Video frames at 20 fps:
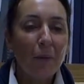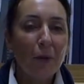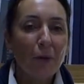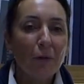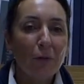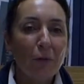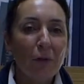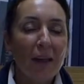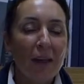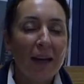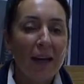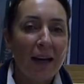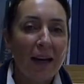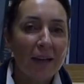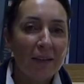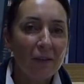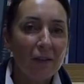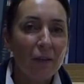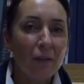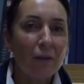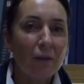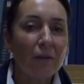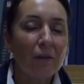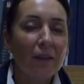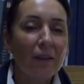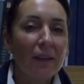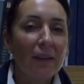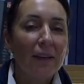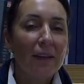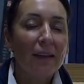but we handle
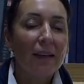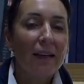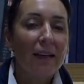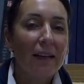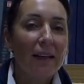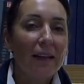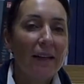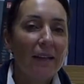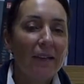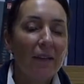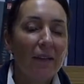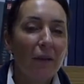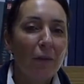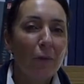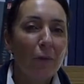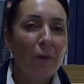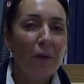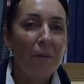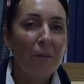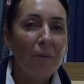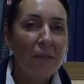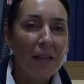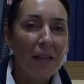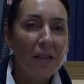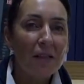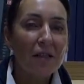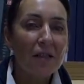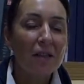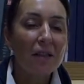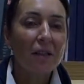and we
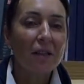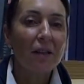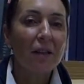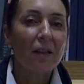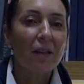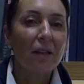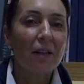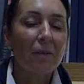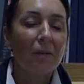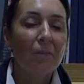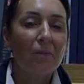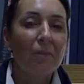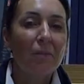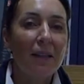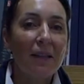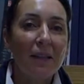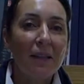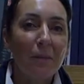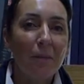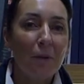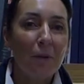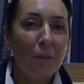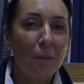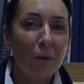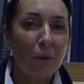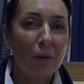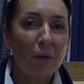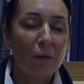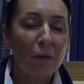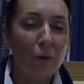meet many
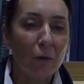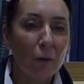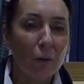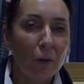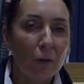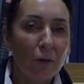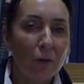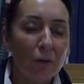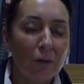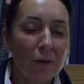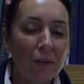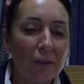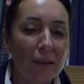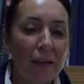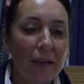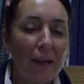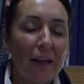people in the world,